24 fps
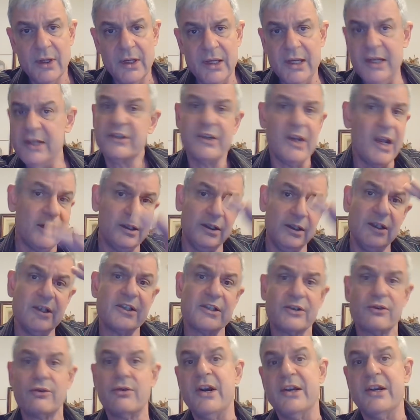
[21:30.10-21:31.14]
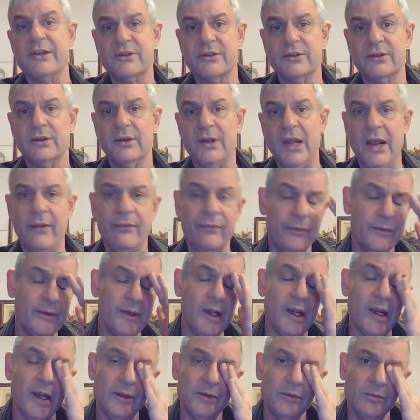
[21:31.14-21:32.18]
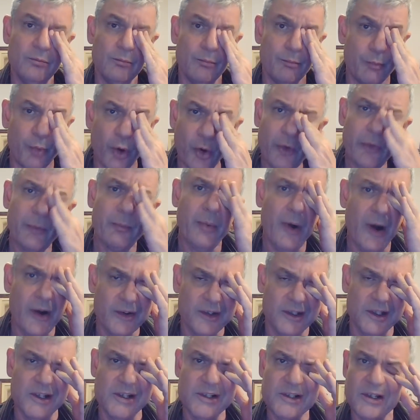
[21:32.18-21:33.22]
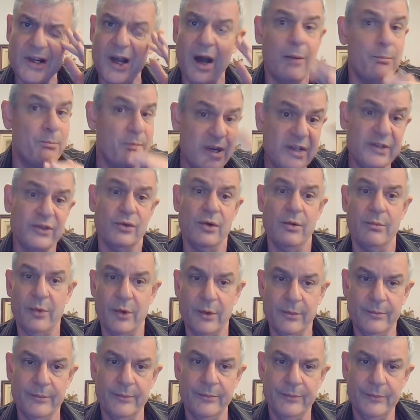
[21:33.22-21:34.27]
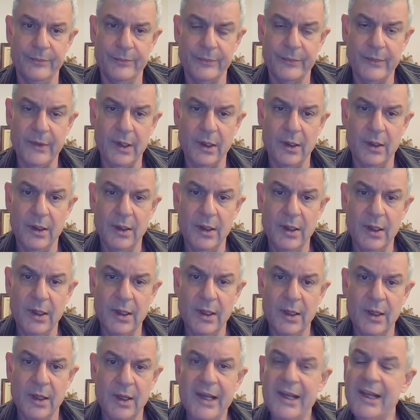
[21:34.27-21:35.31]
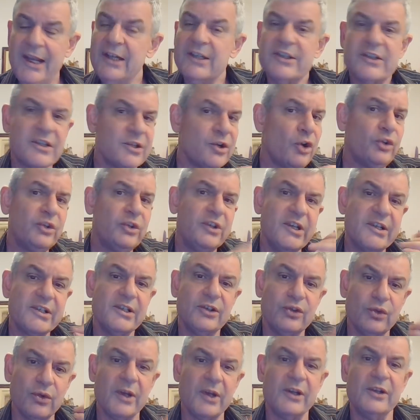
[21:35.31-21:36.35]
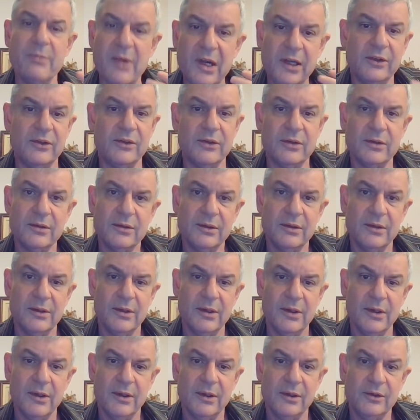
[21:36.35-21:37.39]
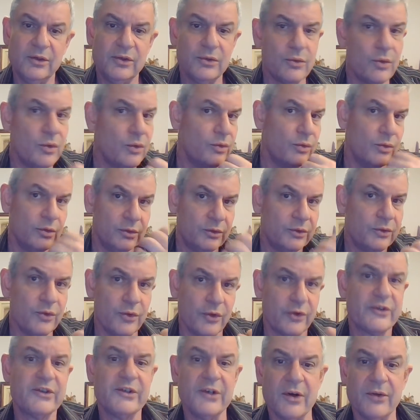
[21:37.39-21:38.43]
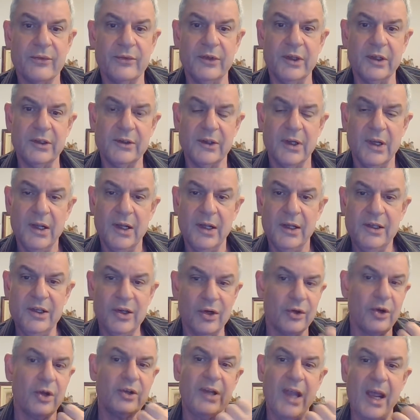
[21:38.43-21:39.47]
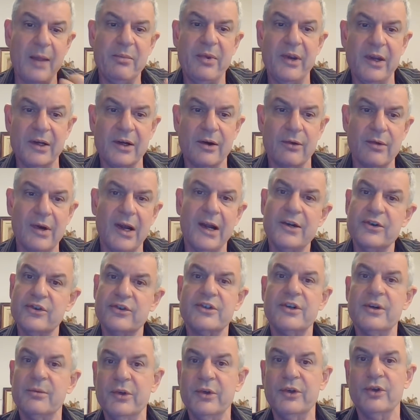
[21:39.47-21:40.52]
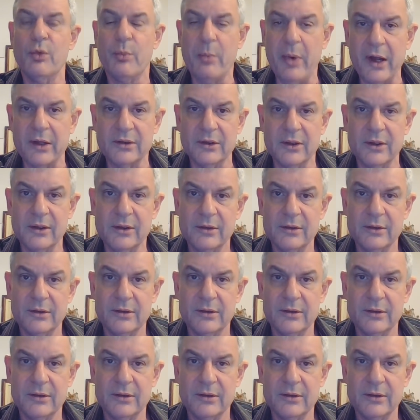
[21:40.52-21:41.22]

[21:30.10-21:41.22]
is at its crest, and both parties are miserable. It's not easy to admit to yourself that you're not happy in a relationship with your partner.